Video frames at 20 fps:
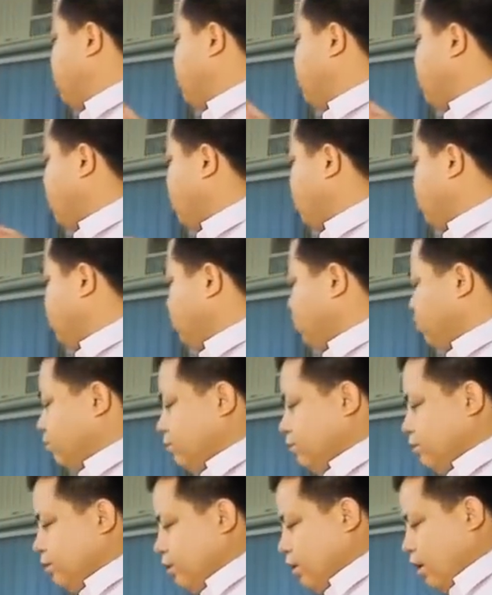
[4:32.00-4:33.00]
Now,
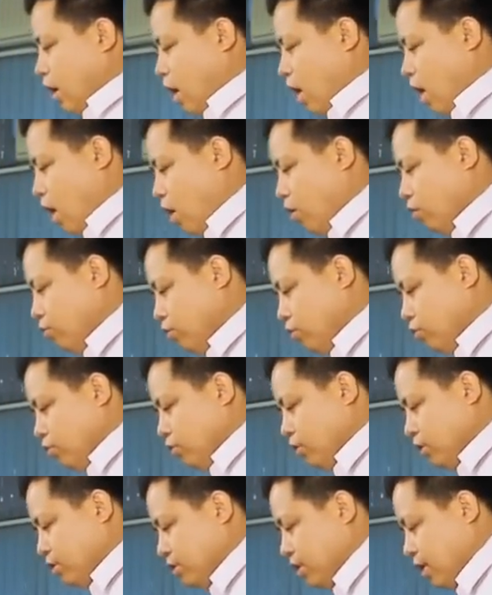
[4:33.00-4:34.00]
how to do
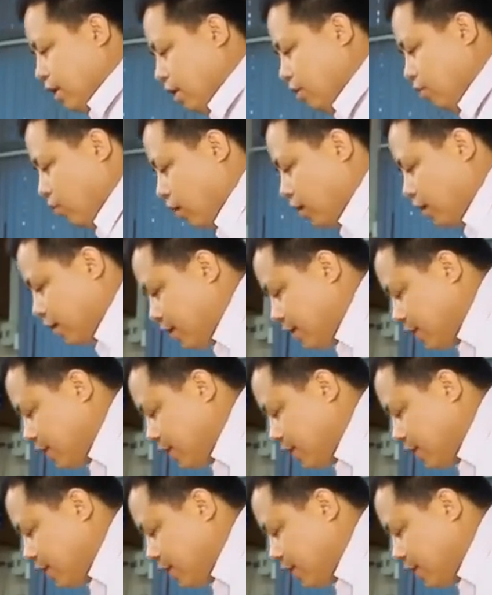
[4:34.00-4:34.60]
the second one